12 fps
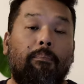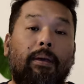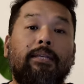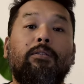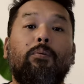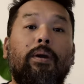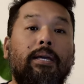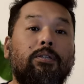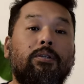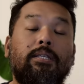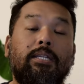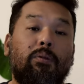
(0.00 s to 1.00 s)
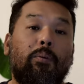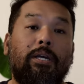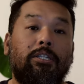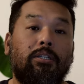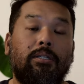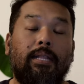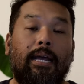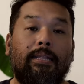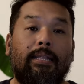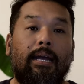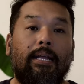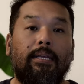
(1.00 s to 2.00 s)
Best ways on situations
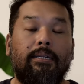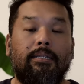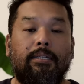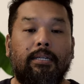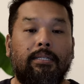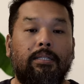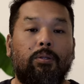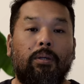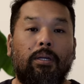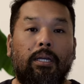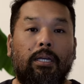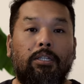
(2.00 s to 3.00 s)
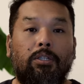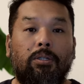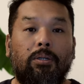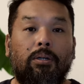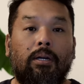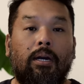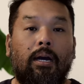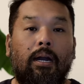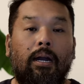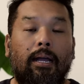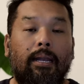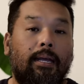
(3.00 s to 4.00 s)
like that is just to ease your
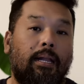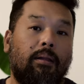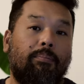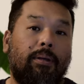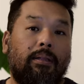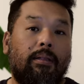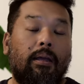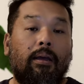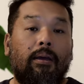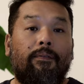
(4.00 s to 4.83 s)
car a little bit